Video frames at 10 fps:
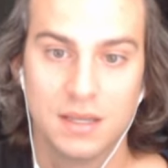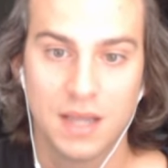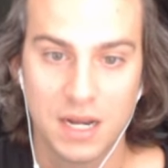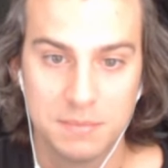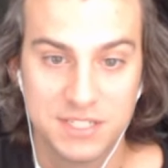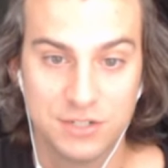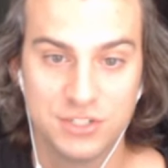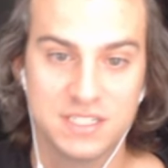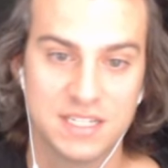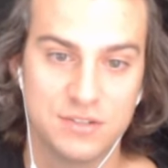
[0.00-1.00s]
Item
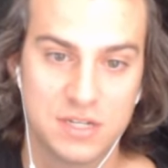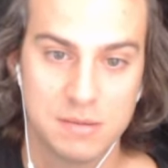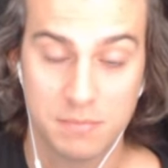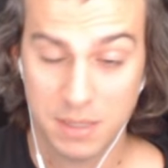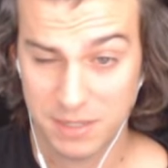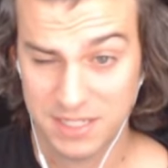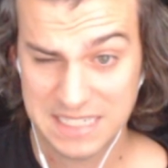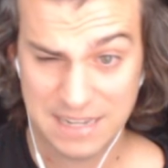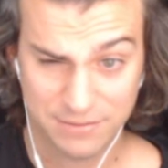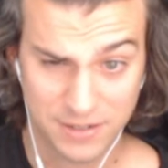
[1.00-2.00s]
synergies that do come up maybe in
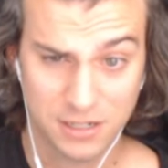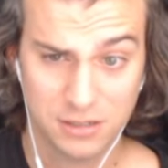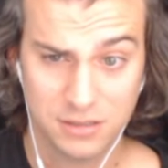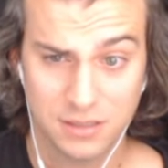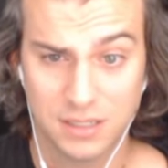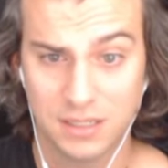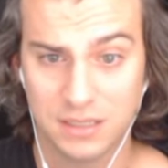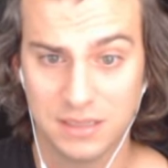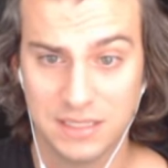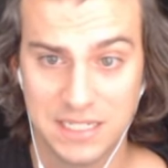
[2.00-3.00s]
Sapphire
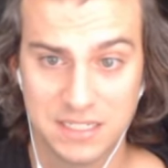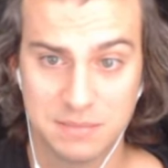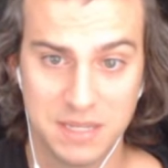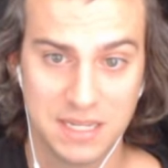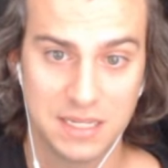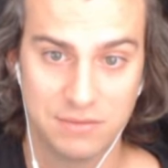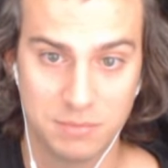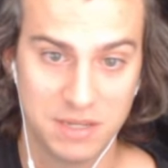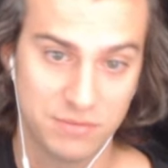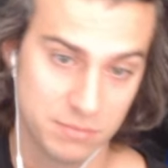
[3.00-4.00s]
lead it to being
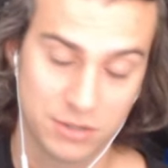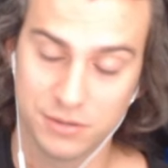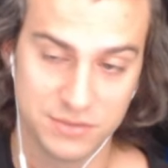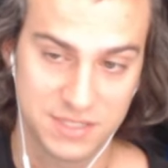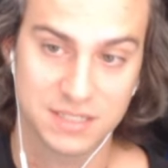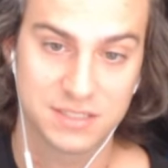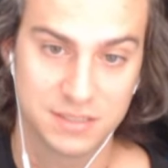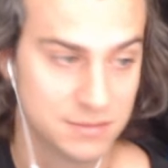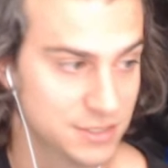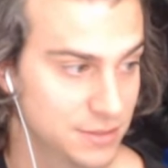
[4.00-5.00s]
even better in those decks.
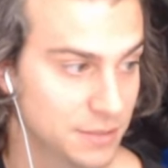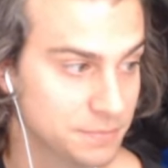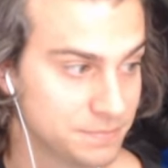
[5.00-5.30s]
So yeah.